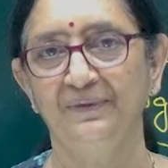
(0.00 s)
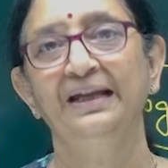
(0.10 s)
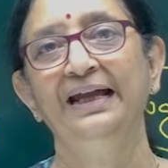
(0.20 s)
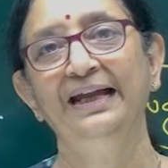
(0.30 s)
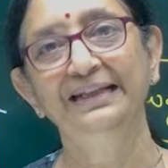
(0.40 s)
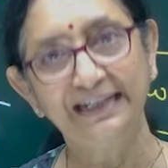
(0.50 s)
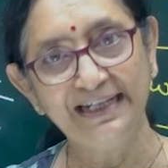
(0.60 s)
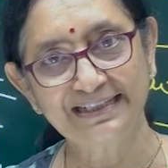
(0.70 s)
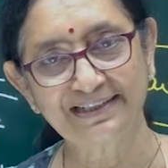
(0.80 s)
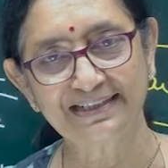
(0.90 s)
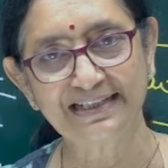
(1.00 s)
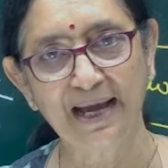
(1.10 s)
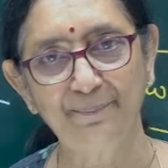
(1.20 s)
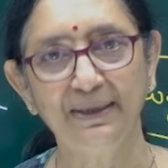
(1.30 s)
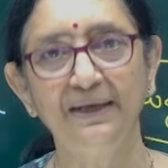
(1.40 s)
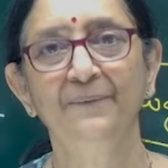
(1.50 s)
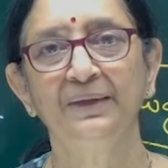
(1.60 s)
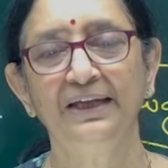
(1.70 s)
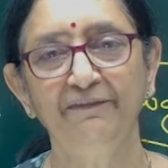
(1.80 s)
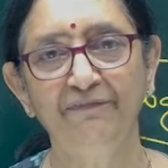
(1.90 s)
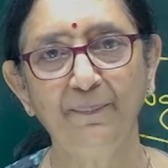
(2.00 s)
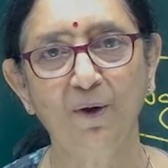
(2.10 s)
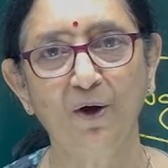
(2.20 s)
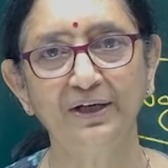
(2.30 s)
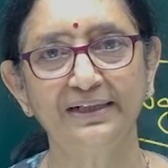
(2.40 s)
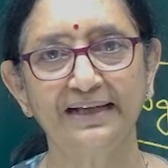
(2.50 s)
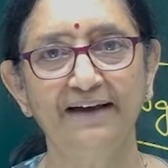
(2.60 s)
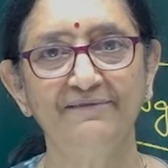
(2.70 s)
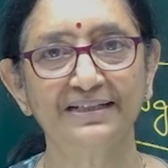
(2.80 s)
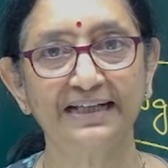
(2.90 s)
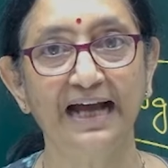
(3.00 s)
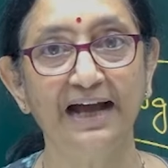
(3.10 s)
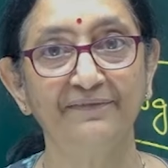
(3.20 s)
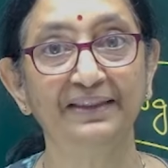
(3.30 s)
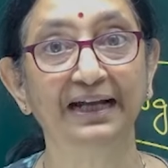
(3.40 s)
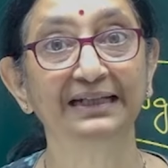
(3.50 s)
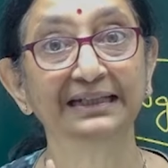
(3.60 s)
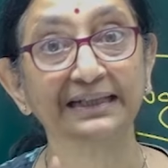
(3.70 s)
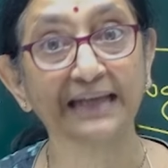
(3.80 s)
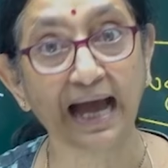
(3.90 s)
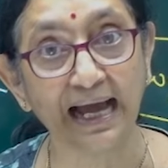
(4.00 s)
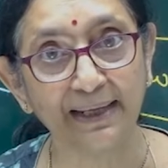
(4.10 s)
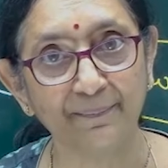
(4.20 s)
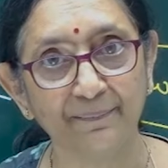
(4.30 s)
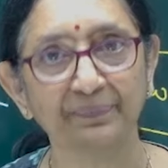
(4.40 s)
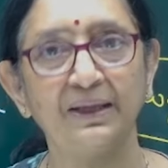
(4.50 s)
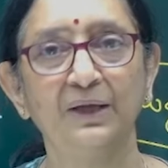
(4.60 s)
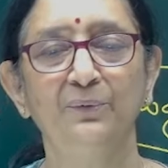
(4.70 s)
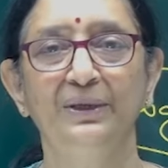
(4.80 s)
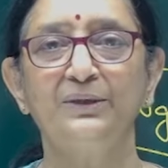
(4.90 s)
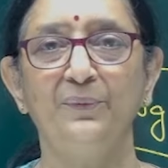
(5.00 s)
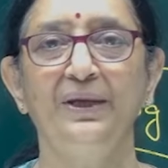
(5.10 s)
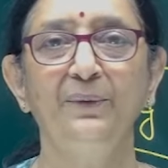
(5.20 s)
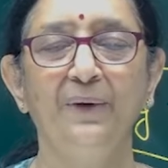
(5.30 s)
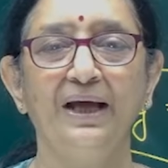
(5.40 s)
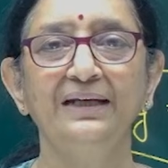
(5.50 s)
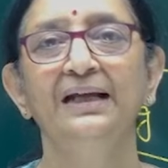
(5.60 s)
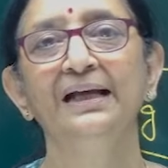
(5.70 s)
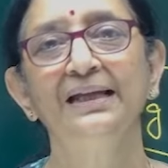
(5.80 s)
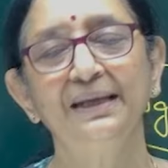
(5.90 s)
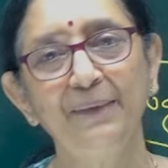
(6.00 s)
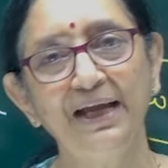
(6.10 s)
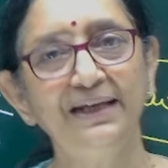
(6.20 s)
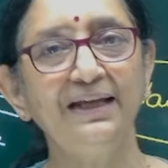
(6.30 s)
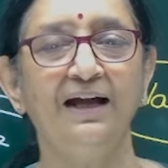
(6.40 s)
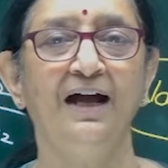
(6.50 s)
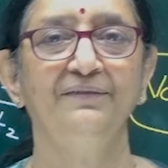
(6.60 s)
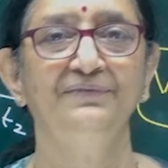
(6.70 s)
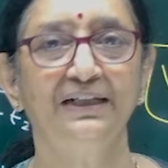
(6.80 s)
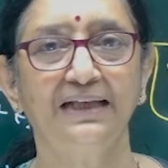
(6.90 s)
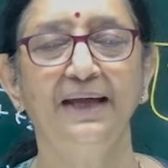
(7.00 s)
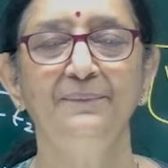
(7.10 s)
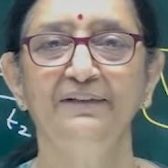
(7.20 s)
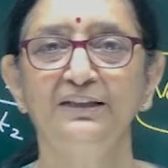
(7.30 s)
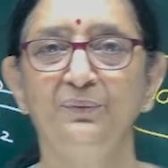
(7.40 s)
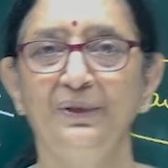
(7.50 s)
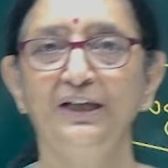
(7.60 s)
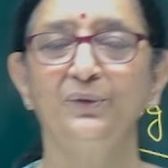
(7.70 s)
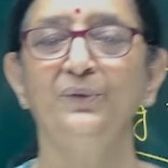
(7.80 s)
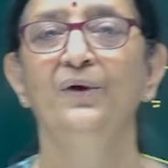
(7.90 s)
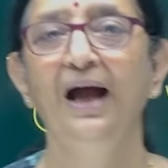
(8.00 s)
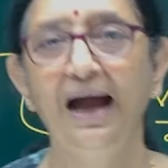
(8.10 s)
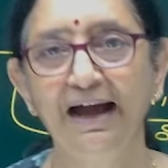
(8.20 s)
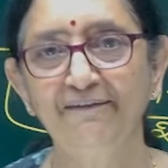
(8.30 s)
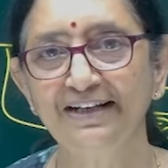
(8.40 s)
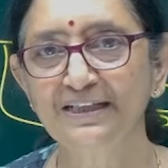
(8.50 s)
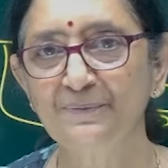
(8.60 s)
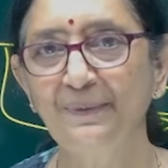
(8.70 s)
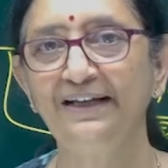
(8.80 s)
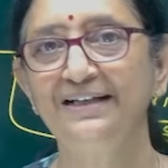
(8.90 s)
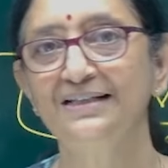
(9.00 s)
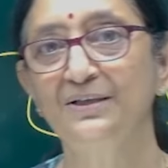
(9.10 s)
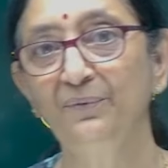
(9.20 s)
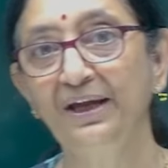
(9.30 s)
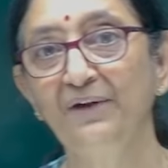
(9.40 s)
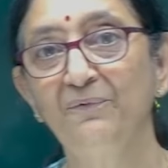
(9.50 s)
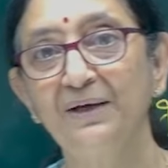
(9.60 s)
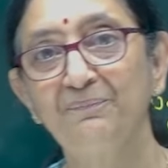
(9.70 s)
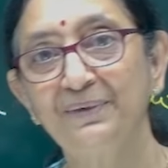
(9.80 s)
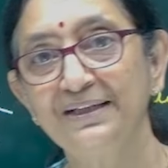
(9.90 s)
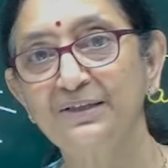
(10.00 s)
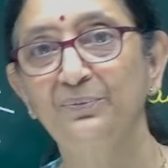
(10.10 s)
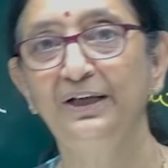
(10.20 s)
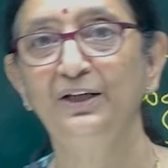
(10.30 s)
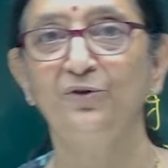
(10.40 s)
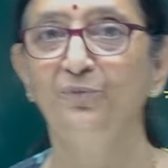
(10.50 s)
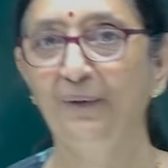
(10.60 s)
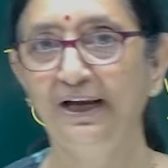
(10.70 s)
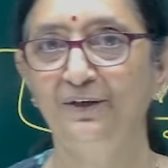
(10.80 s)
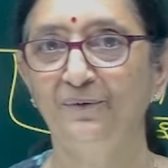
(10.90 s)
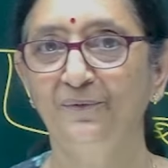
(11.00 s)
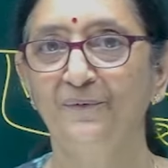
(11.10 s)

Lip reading: In the next example, if a body travels half the time with V1, remaining half the time with V2, average speed is V1 plus V2 by 2.